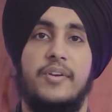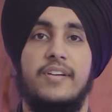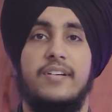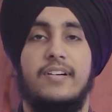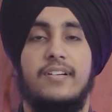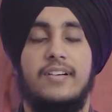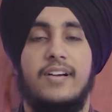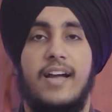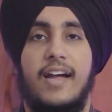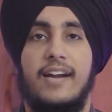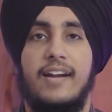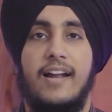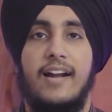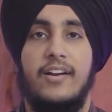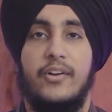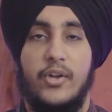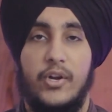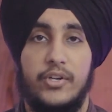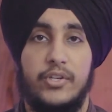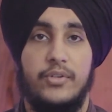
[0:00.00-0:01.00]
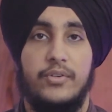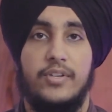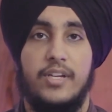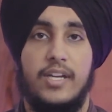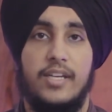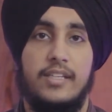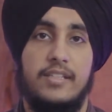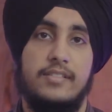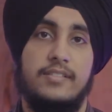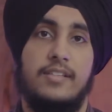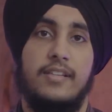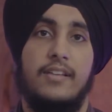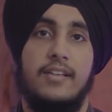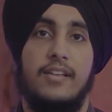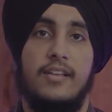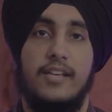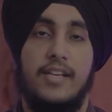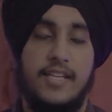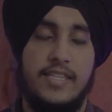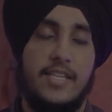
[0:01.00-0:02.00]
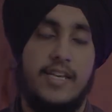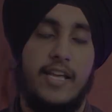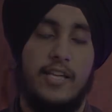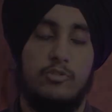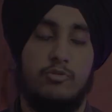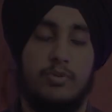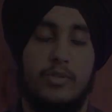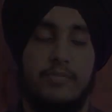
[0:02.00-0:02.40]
here, and I'll talk to you guys in the next